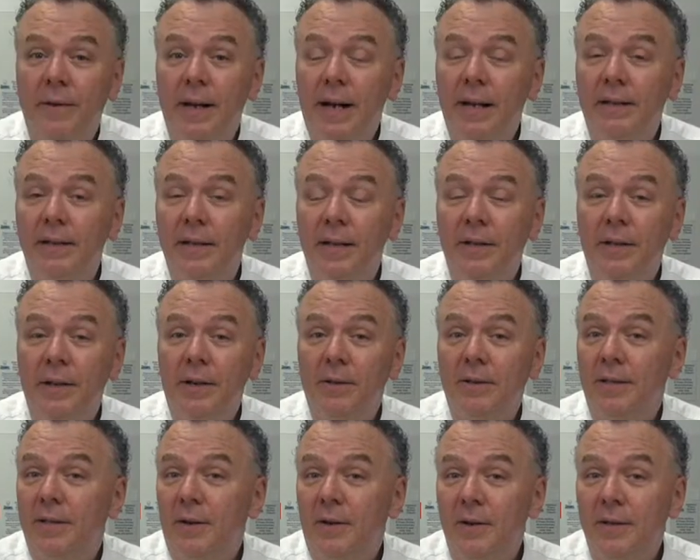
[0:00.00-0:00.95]
18
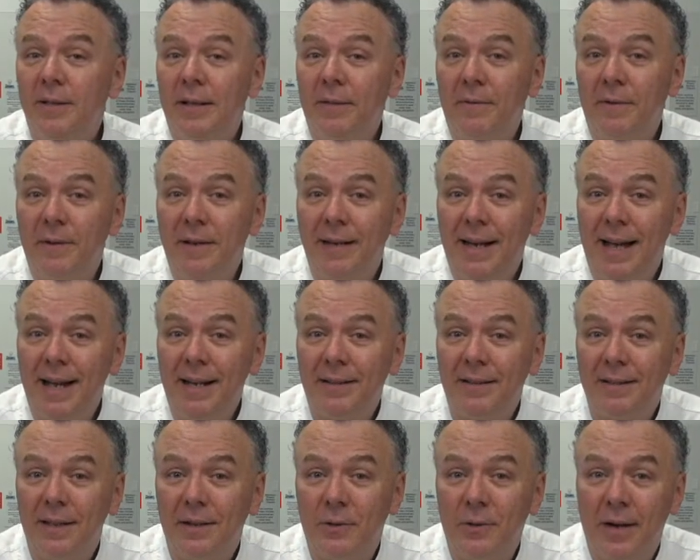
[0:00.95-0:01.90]
years. I said, Oh, that very
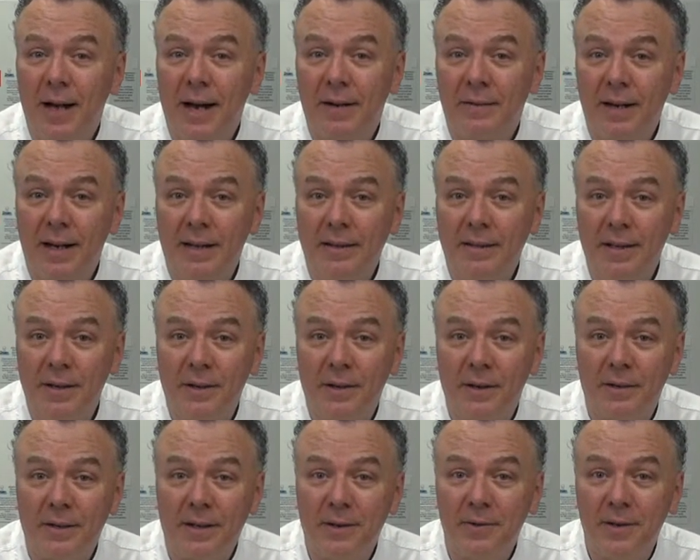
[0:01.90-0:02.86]
nice that you had it 18
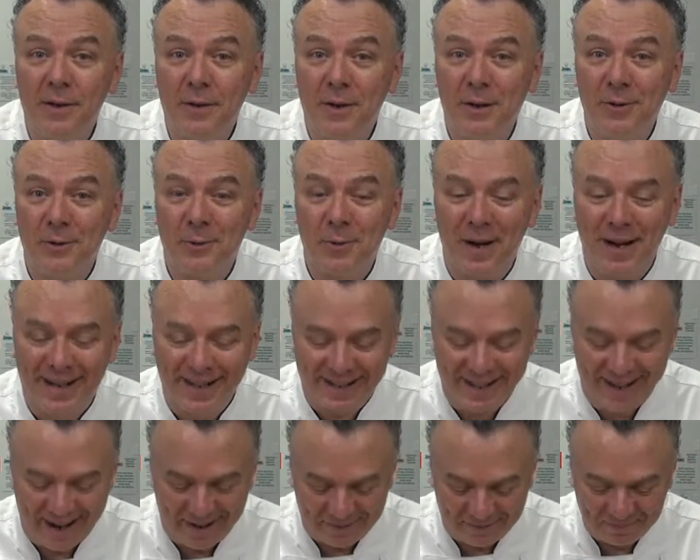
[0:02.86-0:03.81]
years? I don't think you can drink
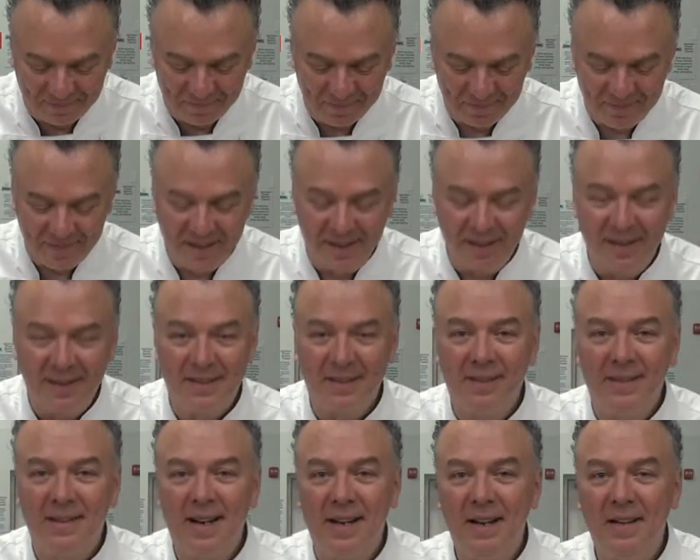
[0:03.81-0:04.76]
it now.
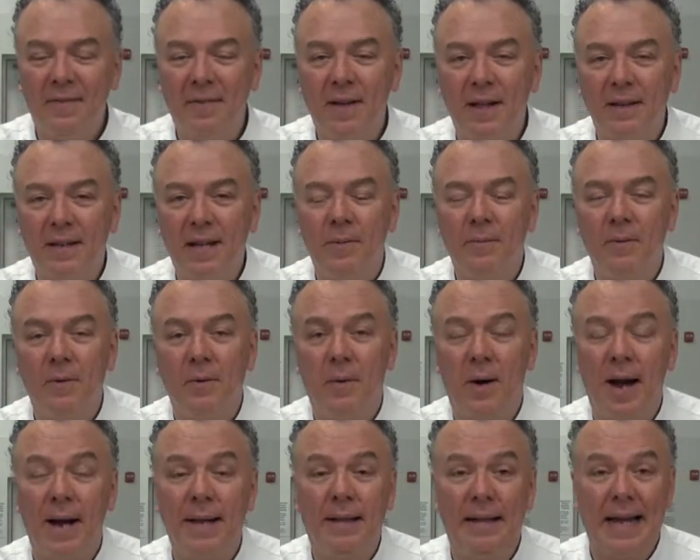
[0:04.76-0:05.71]
So in any event, keeping your
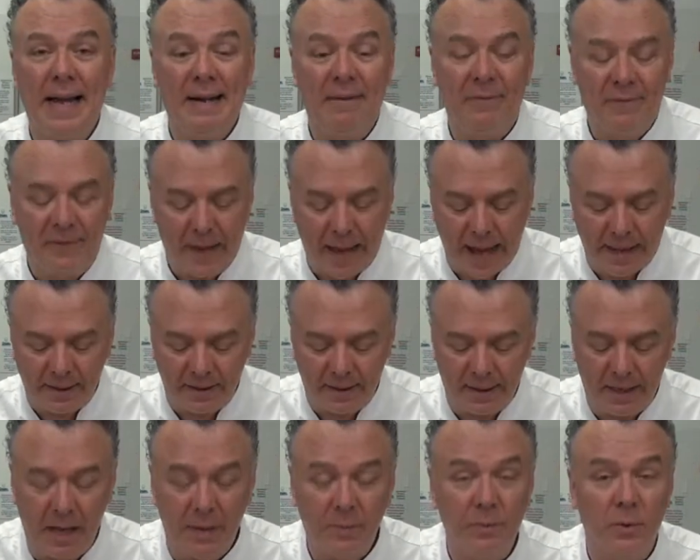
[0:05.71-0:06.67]
wine laying
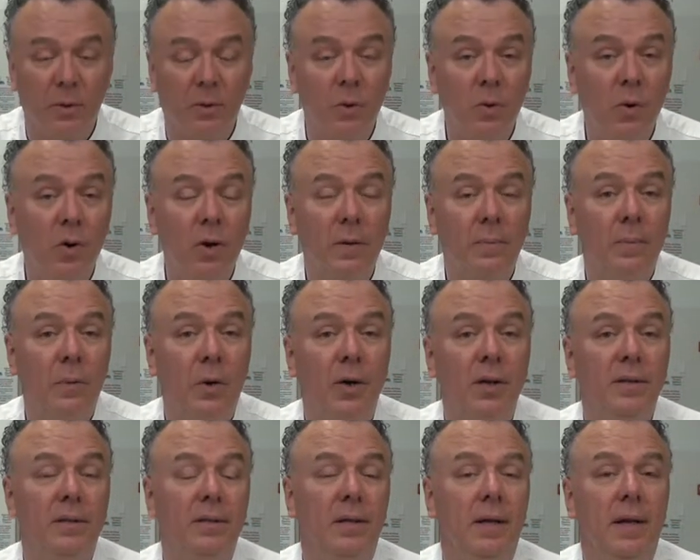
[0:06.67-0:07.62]
flat keeps the cork
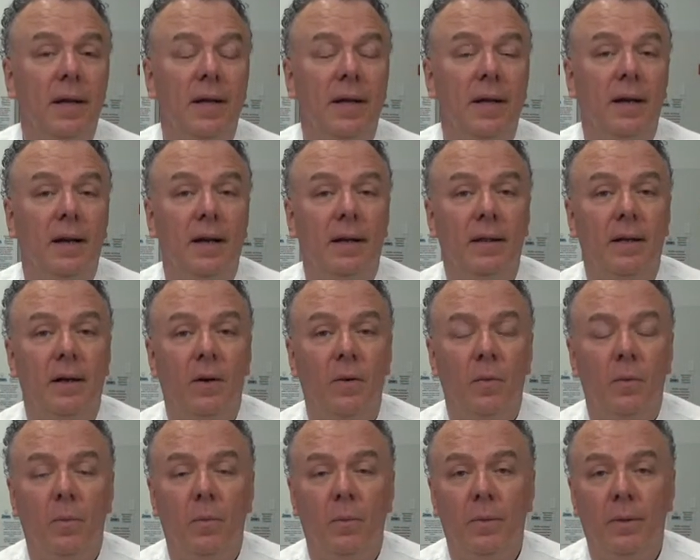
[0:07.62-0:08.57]
moist and
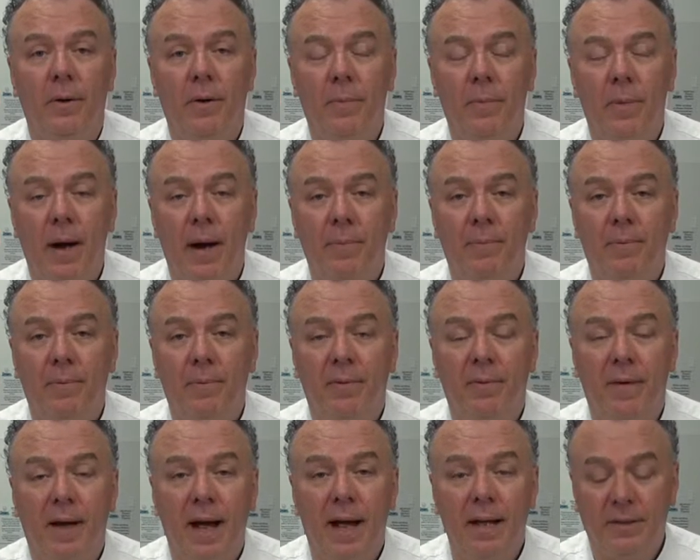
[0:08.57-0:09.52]
thereby
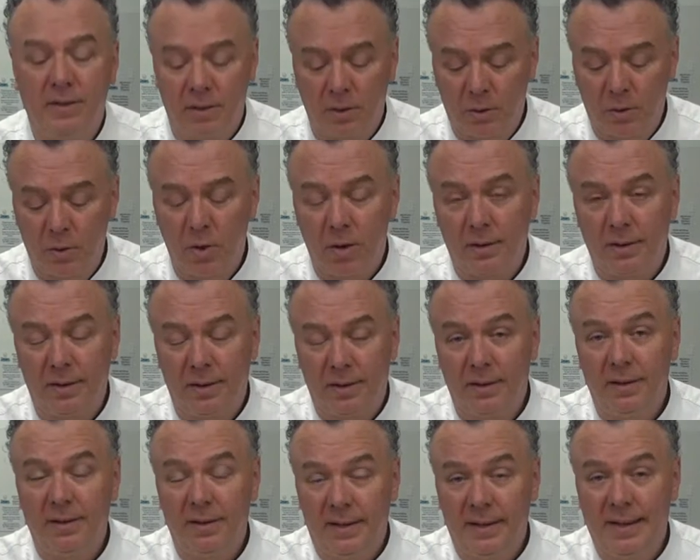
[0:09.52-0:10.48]
provides the cork,
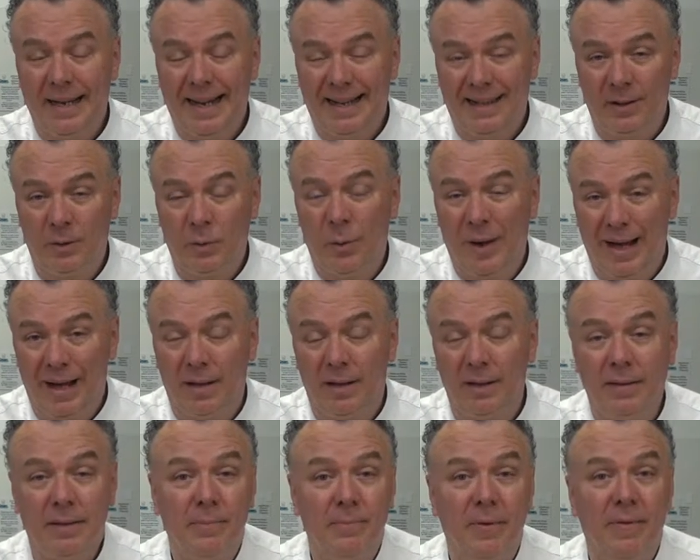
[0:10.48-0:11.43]
it
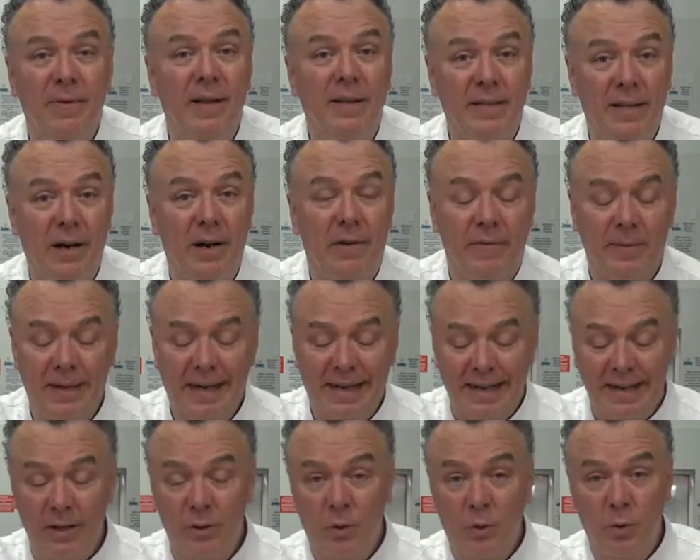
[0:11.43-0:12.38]
swells and prevents air from
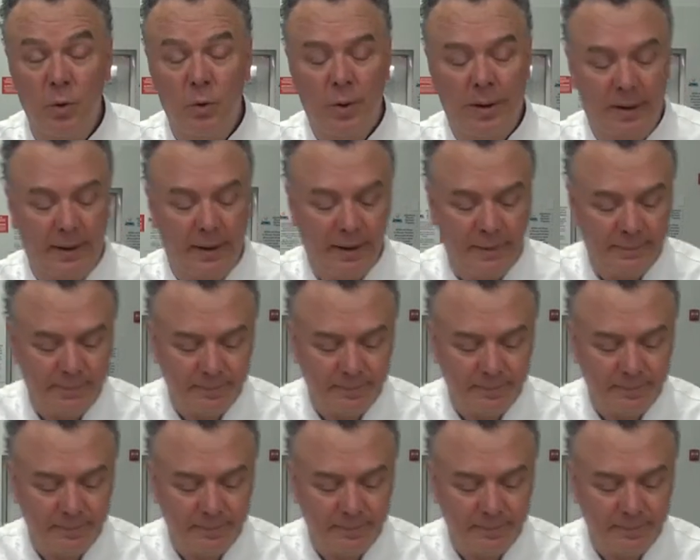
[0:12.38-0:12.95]
getting in too quickly.